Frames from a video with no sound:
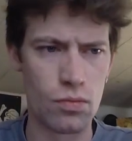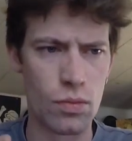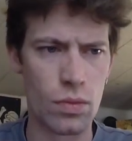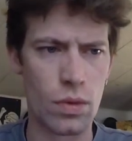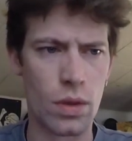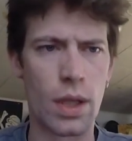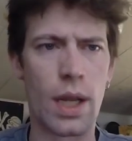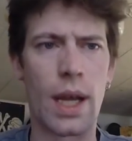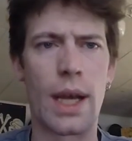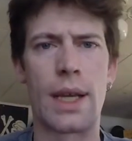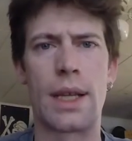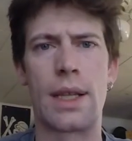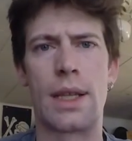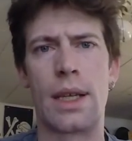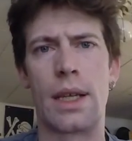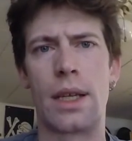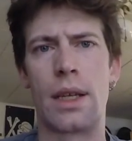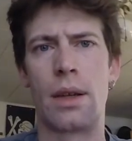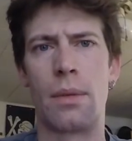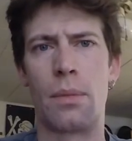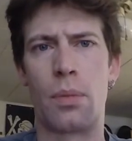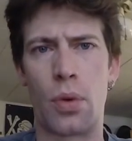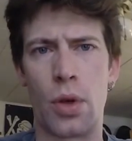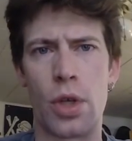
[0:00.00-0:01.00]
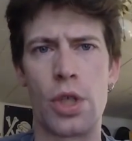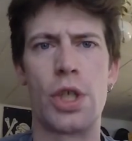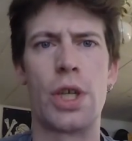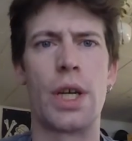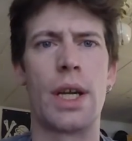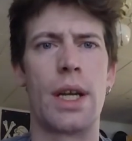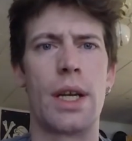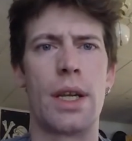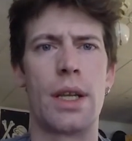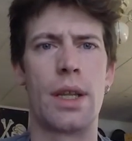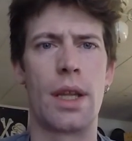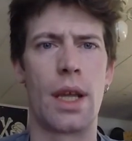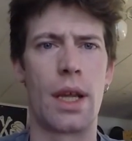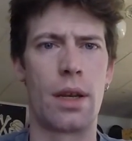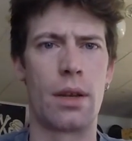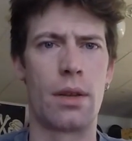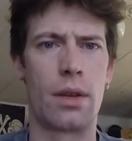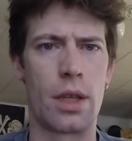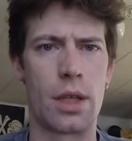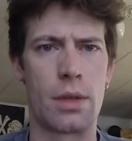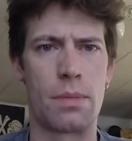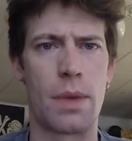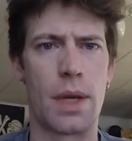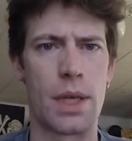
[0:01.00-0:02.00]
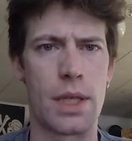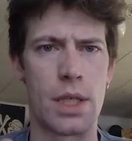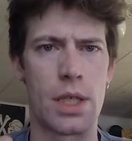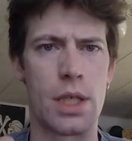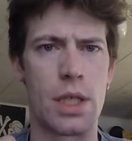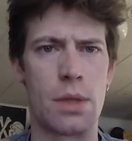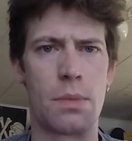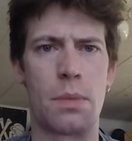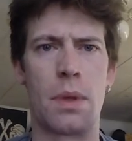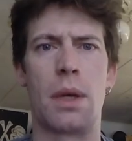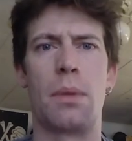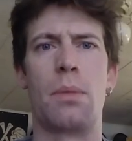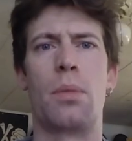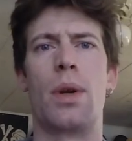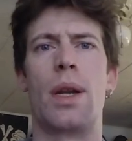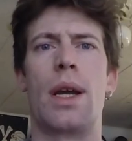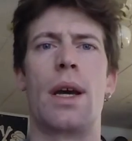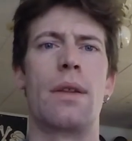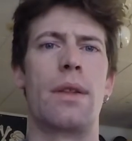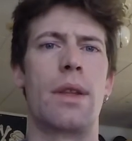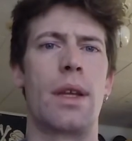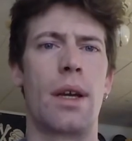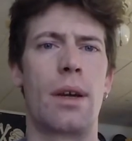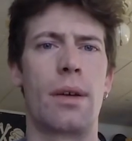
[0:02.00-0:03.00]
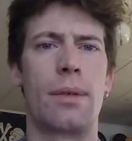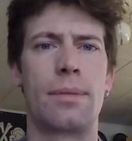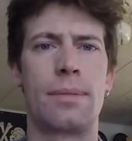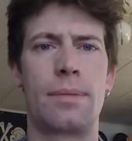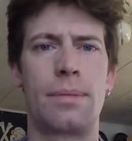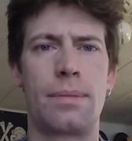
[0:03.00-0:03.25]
liked it, appreciated that this message is being put out there.